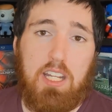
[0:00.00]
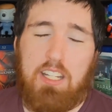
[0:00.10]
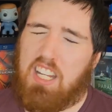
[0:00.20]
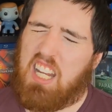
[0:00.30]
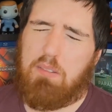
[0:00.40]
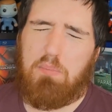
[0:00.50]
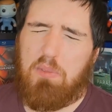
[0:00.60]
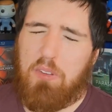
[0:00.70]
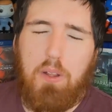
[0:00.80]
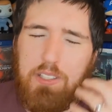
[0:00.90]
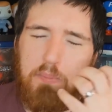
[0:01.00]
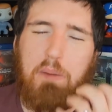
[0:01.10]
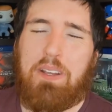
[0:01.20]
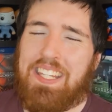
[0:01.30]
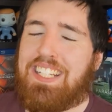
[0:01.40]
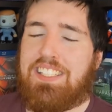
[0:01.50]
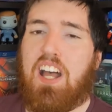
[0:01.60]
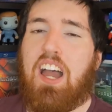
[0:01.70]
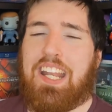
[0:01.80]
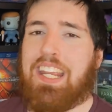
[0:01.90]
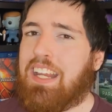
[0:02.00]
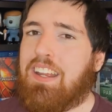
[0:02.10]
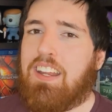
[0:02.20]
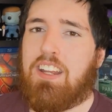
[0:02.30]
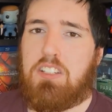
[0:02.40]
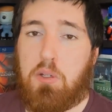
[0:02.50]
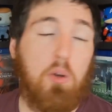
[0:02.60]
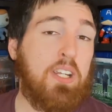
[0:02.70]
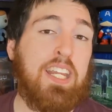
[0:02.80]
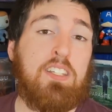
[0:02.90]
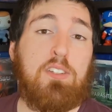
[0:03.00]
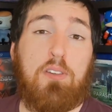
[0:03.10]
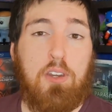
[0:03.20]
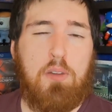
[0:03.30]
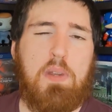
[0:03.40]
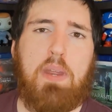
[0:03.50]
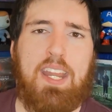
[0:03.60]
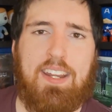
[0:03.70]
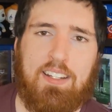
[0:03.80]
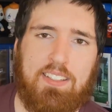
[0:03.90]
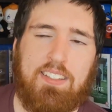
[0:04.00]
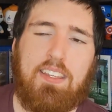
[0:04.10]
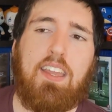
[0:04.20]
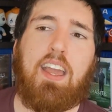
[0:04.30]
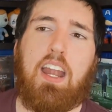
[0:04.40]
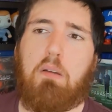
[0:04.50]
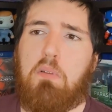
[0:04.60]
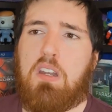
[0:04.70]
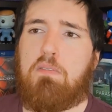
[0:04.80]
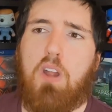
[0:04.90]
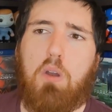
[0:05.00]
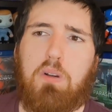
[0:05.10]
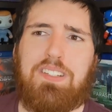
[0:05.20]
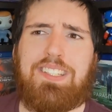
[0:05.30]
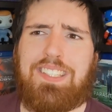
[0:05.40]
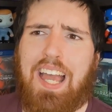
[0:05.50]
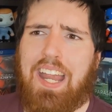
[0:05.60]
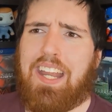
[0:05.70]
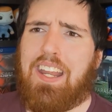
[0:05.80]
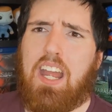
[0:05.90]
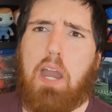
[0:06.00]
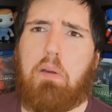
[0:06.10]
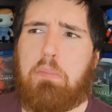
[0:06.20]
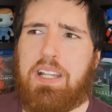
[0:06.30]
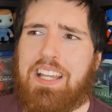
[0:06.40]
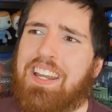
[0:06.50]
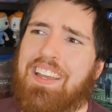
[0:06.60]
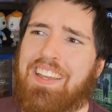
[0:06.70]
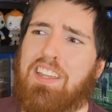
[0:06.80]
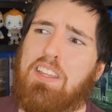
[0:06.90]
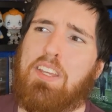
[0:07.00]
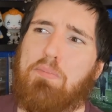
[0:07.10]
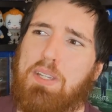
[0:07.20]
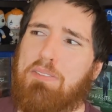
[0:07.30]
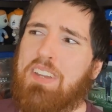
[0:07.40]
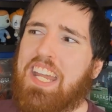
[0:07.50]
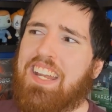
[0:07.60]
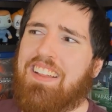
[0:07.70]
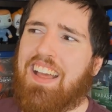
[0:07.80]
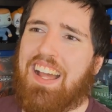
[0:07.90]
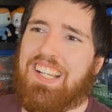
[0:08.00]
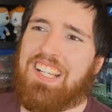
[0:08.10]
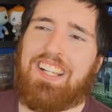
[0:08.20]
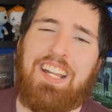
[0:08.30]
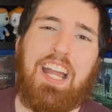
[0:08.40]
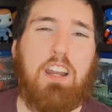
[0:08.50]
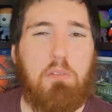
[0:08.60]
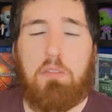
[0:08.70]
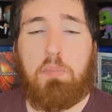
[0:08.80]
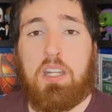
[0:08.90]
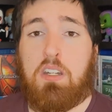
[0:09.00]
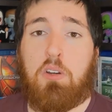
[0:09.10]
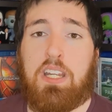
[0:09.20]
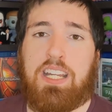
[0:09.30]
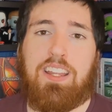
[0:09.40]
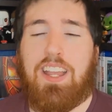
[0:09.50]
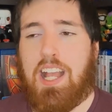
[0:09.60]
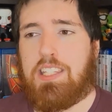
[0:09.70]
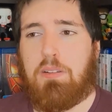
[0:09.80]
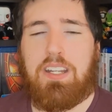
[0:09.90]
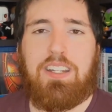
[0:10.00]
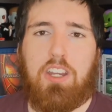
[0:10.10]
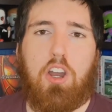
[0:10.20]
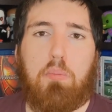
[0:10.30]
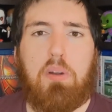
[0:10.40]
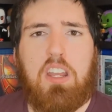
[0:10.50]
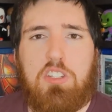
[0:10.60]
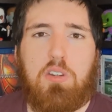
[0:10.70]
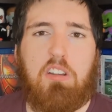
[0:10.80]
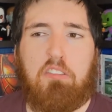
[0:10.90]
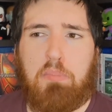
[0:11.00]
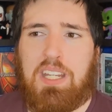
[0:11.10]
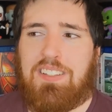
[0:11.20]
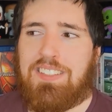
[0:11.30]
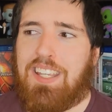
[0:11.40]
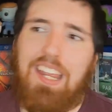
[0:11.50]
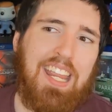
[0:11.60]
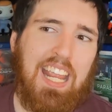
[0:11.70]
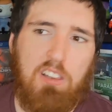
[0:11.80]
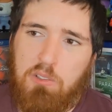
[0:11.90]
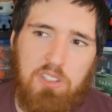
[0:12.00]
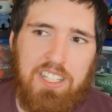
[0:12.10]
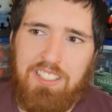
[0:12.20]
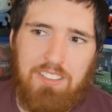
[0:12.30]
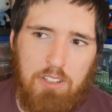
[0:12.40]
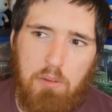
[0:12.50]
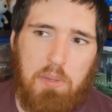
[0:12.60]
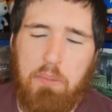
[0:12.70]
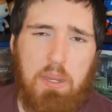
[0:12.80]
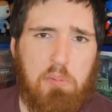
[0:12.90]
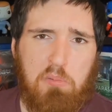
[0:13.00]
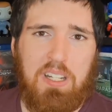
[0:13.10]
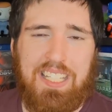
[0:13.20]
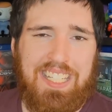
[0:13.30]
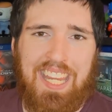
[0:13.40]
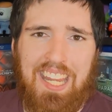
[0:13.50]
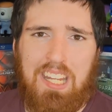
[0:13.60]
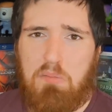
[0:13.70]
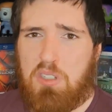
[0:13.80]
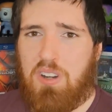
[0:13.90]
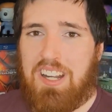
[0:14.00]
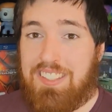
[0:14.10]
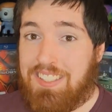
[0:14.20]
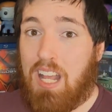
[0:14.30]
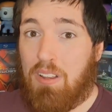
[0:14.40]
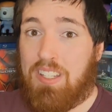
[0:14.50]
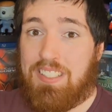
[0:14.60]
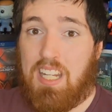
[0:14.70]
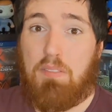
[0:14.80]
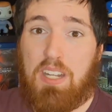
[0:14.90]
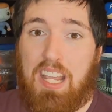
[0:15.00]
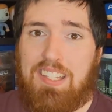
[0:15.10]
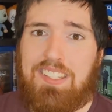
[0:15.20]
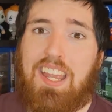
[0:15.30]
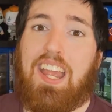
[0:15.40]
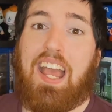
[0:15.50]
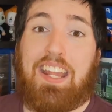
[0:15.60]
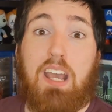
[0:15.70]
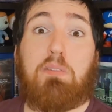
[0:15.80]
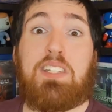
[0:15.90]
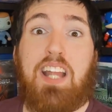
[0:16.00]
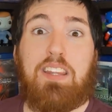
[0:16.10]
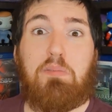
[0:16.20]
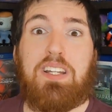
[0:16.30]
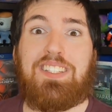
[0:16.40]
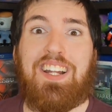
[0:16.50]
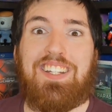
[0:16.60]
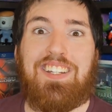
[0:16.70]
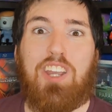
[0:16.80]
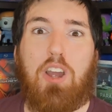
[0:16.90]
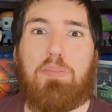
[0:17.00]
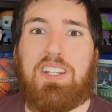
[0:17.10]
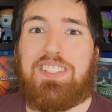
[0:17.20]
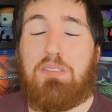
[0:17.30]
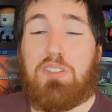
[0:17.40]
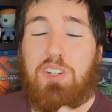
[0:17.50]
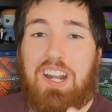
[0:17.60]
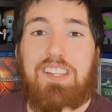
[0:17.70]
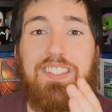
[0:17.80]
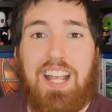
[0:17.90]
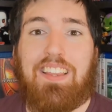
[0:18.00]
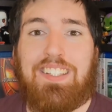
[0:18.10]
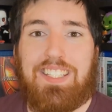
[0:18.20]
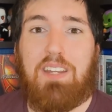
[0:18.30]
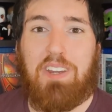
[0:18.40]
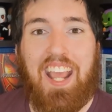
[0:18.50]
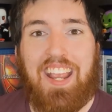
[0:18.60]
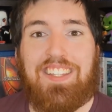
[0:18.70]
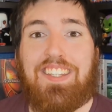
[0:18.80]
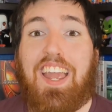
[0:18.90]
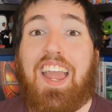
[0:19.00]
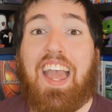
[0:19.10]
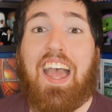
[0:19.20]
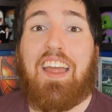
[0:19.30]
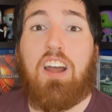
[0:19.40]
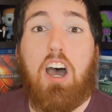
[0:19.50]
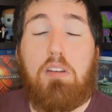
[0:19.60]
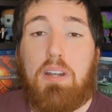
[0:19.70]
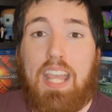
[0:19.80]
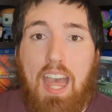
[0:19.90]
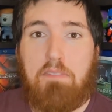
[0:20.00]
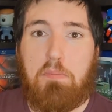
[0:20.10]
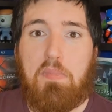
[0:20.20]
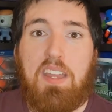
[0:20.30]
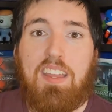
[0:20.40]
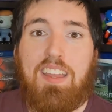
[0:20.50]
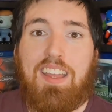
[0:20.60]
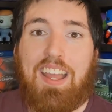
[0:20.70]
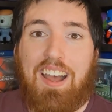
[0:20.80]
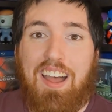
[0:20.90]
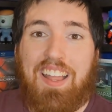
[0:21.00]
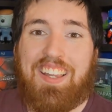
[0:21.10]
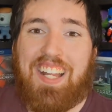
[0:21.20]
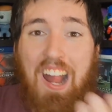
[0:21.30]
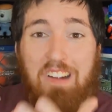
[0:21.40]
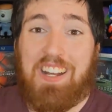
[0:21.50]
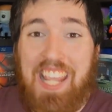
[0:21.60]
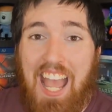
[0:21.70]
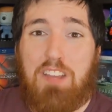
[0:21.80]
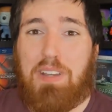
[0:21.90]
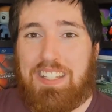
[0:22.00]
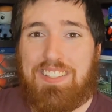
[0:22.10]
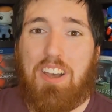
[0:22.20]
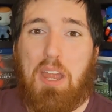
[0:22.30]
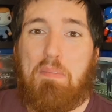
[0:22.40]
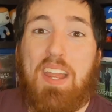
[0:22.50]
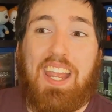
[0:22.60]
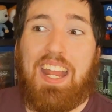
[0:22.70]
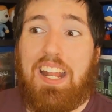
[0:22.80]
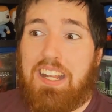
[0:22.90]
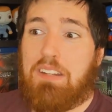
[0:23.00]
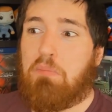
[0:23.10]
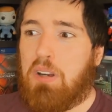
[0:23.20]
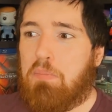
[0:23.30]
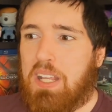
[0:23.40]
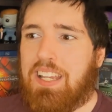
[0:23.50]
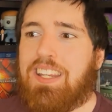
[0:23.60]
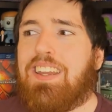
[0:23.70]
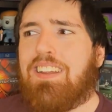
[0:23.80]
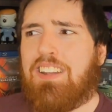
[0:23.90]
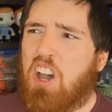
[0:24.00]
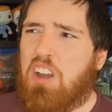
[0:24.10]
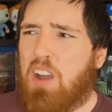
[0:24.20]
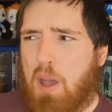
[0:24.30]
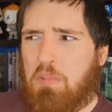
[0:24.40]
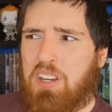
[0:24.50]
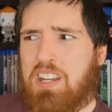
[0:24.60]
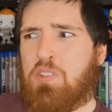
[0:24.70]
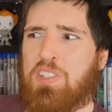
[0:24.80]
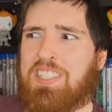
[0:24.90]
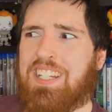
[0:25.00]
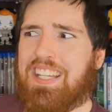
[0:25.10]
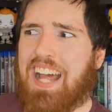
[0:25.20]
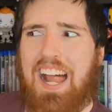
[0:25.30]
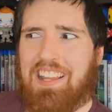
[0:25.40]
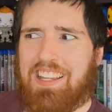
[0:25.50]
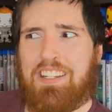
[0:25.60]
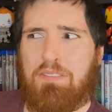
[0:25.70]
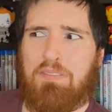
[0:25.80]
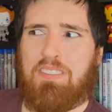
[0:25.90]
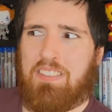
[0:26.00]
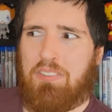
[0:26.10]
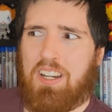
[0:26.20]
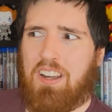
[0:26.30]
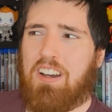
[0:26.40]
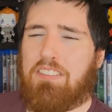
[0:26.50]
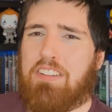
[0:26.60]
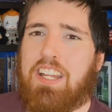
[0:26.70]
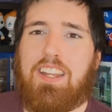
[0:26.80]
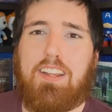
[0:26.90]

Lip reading: it fills me with anxiety talking to human beings, and I wouldn't have known what to say. I would have been like, big fan, and I would have been annoying, and so I didn't go, but I should have, because it looked like not many people really cared. He was trying to sell his DVDs, and that was another reason I didn't go, because he was trying to sell his DVDs, and I already have him. Like, I already had him at the time, and I didn't want to be like, no, I'm not interested in that, like, fuck off,